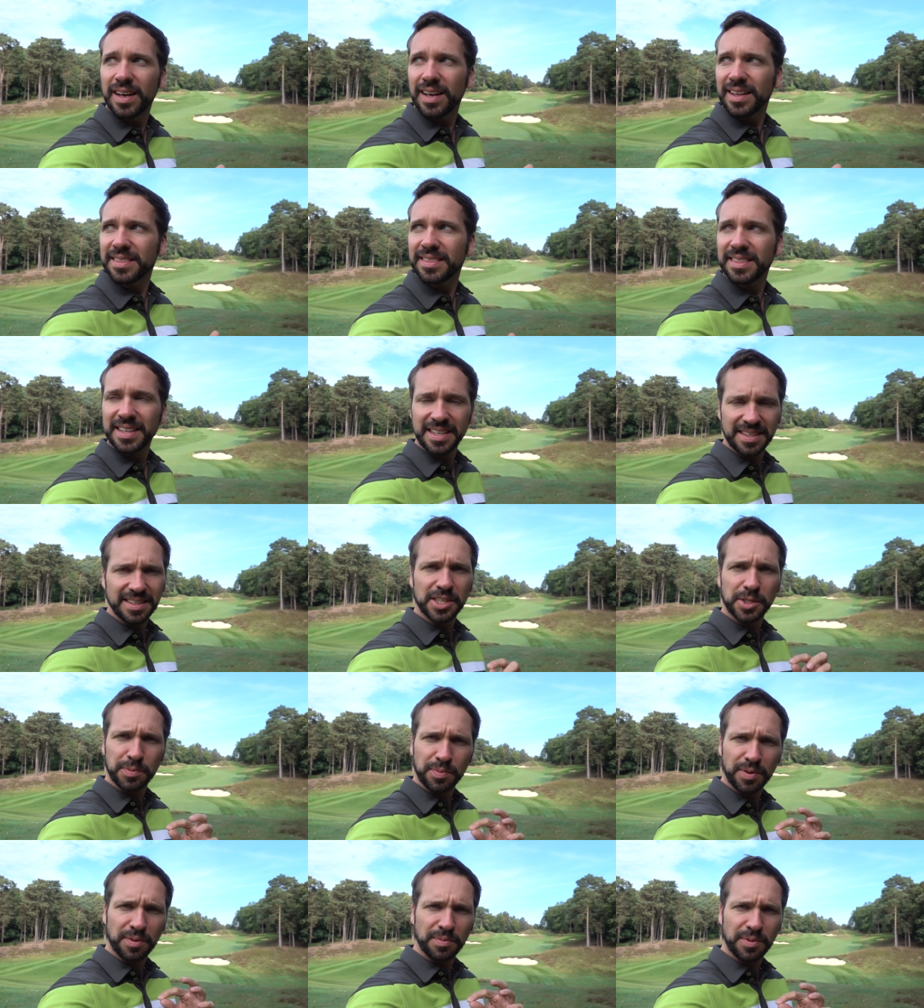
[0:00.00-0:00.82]
I think
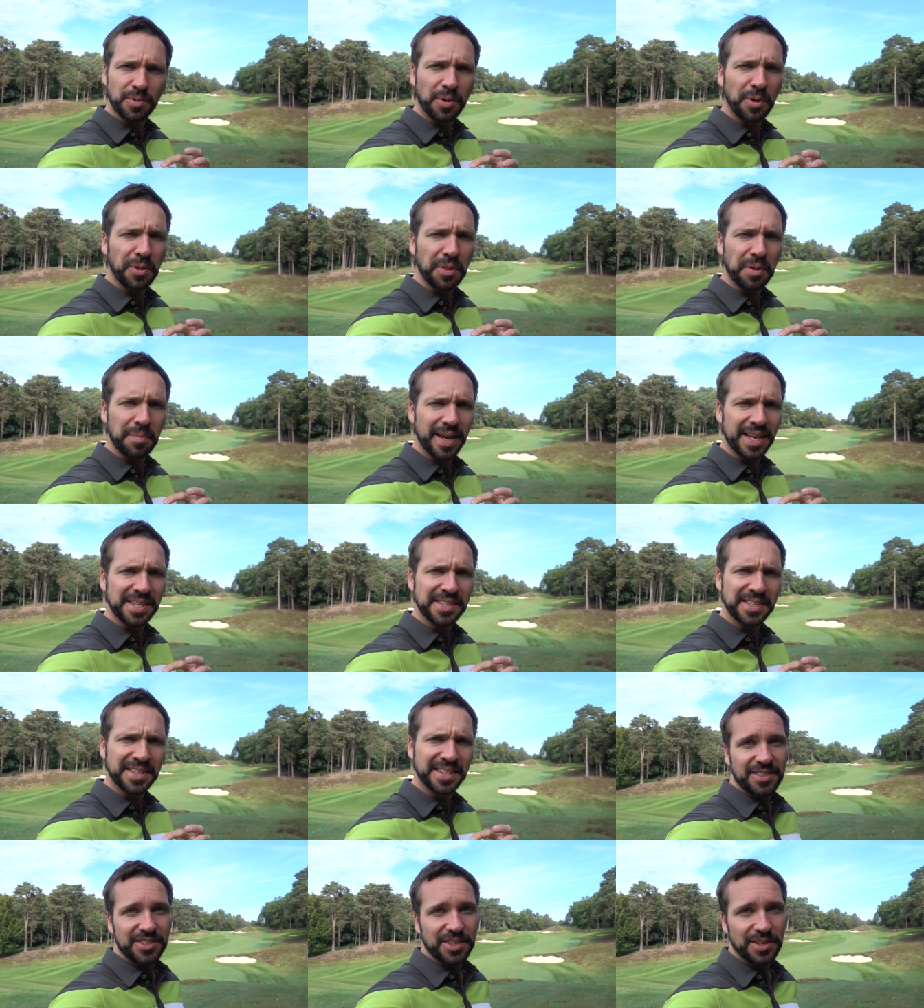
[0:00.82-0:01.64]
that's probably one of the
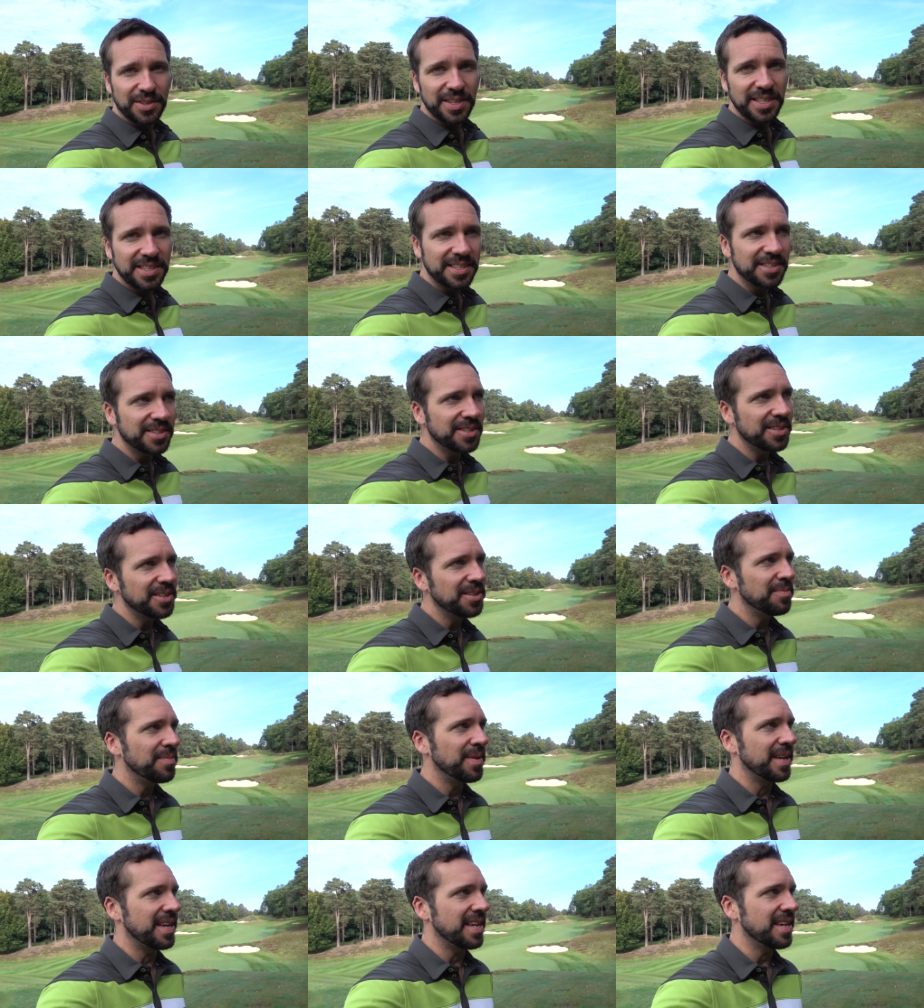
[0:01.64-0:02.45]
best. So this is going
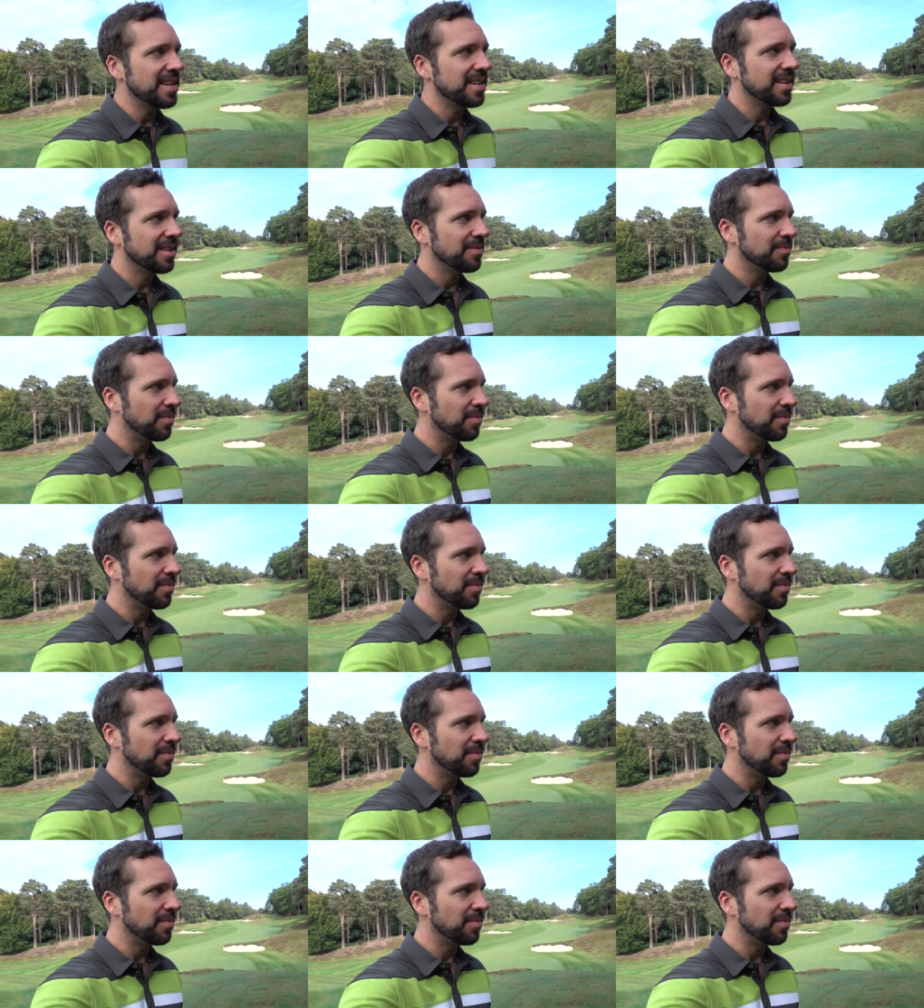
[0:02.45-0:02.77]
to be